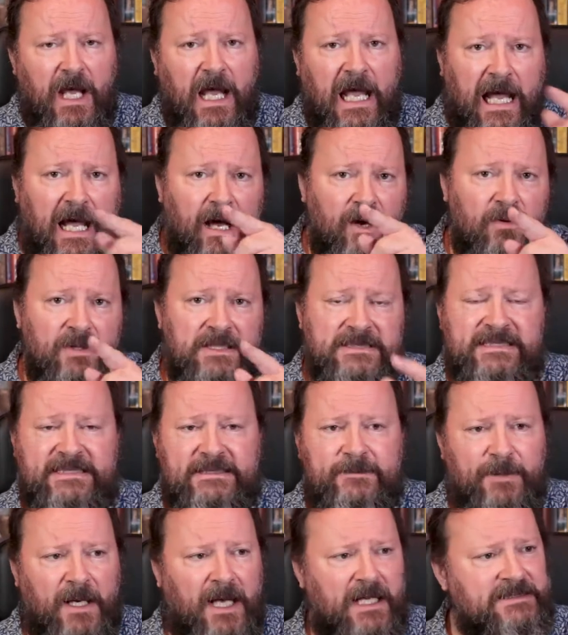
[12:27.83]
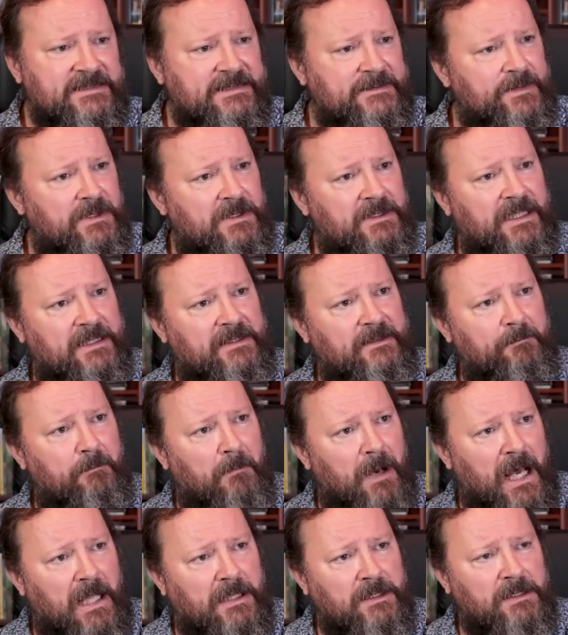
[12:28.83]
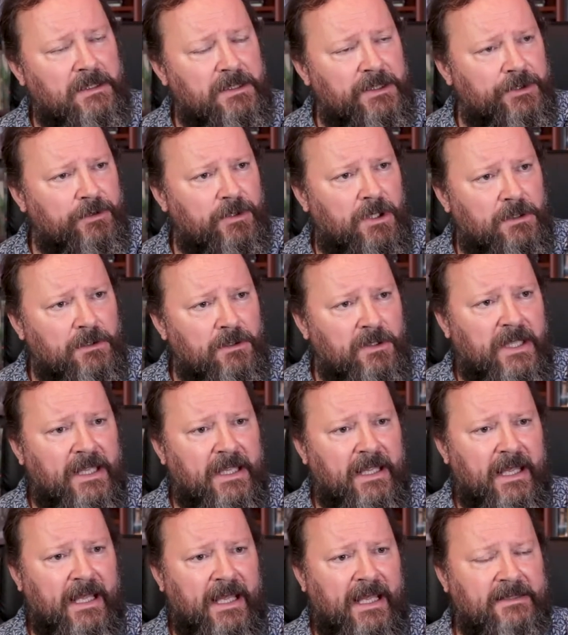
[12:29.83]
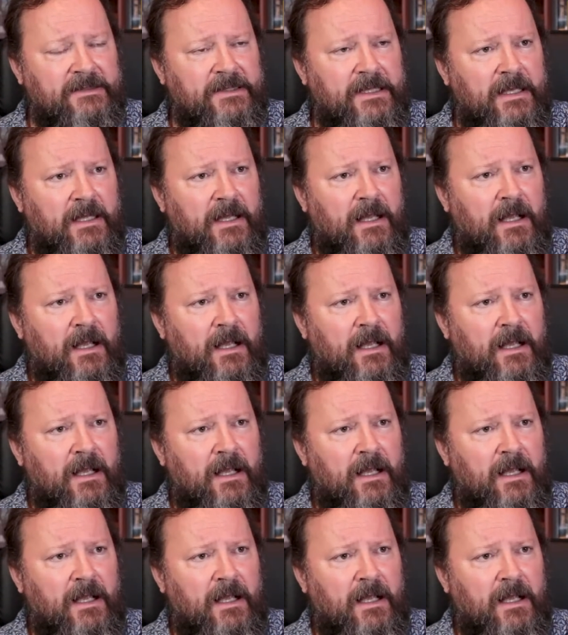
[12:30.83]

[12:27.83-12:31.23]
How is it possible that the model you are looking at